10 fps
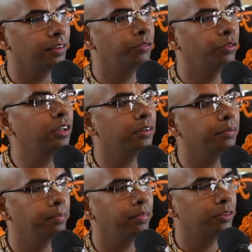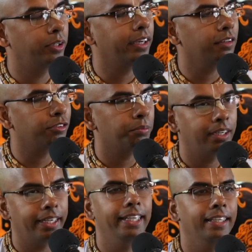wood taken from the
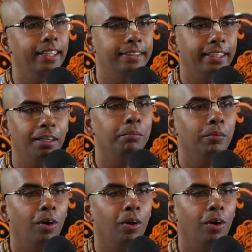tree in Salem,